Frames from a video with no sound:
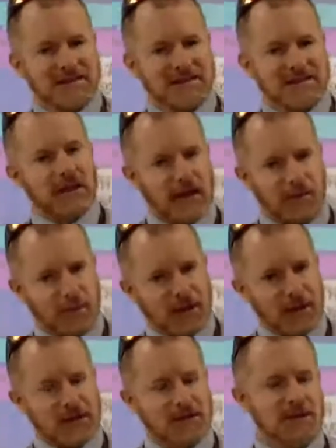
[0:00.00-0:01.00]

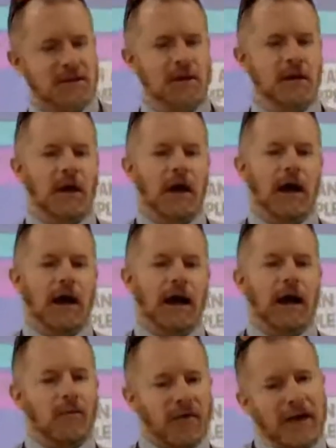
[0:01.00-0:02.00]
companies,
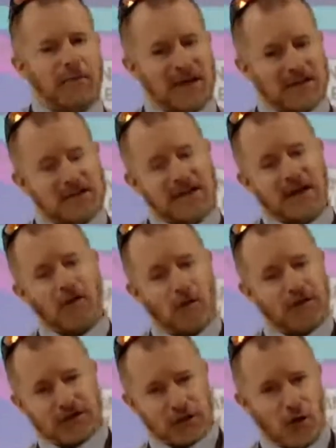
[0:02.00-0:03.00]
that means they're on the
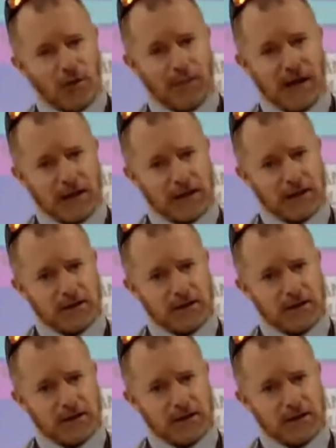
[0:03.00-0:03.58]
stock market.